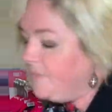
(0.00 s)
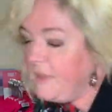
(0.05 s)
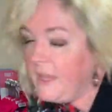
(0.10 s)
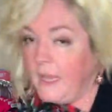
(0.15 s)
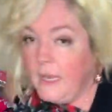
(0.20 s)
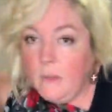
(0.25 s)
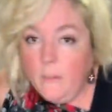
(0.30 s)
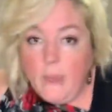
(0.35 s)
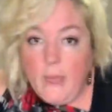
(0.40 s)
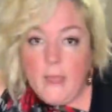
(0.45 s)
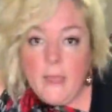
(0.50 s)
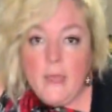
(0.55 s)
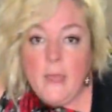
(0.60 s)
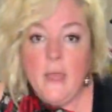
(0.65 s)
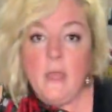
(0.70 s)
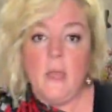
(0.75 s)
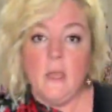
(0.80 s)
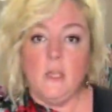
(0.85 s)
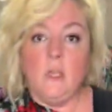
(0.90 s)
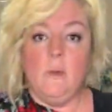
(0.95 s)
anyway,
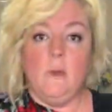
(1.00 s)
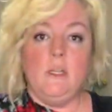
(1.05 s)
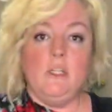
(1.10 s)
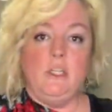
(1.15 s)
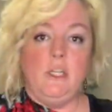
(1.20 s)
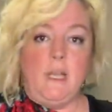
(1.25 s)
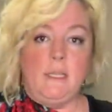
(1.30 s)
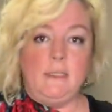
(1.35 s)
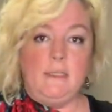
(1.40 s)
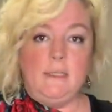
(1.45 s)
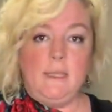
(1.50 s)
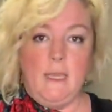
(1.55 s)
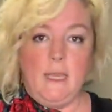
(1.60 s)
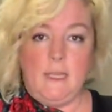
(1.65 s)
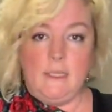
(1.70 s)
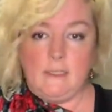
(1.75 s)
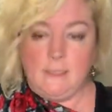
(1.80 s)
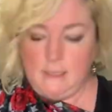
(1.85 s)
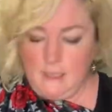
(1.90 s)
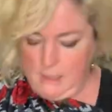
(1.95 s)
you adjust
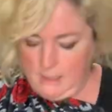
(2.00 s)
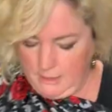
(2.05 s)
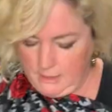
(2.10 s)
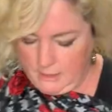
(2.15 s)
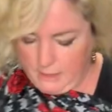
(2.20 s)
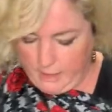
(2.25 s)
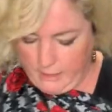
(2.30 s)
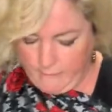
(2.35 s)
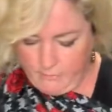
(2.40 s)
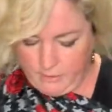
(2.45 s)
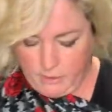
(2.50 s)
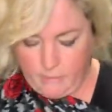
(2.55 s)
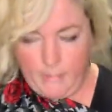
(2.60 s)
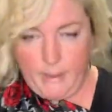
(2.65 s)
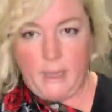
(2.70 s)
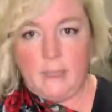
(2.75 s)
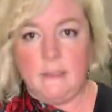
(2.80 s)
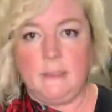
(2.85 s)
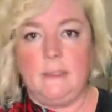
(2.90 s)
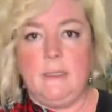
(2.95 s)
this to cover your
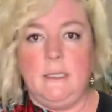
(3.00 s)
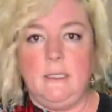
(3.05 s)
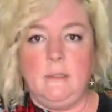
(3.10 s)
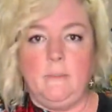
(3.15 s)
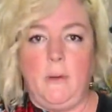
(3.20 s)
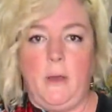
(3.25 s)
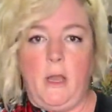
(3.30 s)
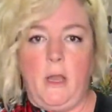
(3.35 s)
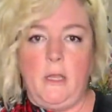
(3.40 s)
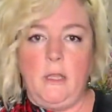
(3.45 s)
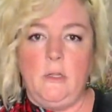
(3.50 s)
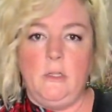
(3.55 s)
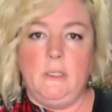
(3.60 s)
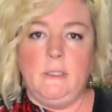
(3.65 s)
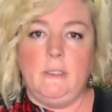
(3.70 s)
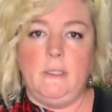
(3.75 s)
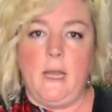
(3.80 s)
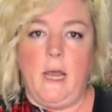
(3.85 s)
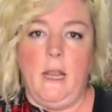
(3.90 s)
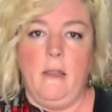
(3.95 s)
bust. This part you
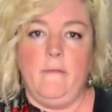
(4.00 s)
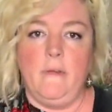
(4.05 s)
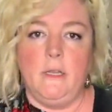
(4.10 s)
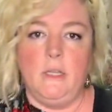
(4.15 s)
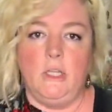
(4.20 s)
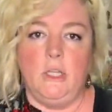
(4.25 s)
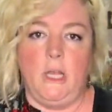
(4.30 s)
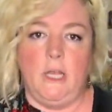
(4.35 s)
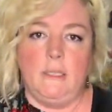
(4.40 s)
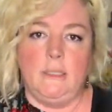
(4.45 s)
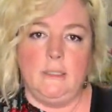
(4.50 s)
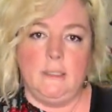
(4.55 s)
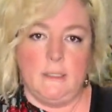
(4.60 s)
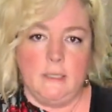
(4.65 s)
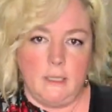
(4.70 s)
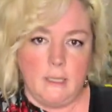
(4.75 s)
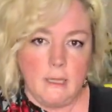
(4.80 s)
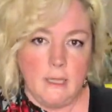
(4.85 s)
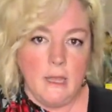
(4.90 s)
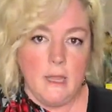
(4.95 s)
just kind of adjust
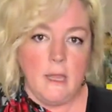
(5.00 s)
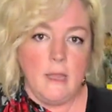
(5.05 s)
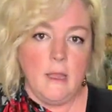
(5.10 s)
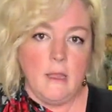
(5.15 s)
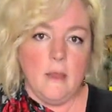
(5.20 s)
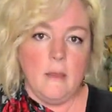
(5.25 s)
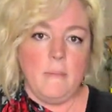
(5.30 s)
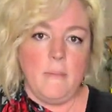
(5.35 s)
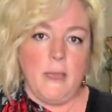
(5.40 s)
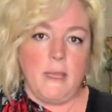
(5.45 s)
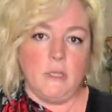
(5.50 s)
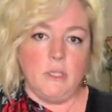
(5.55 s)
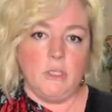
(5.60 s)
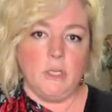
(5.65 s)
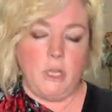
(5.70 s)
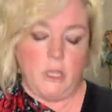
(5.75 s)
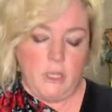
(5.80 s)
to make sure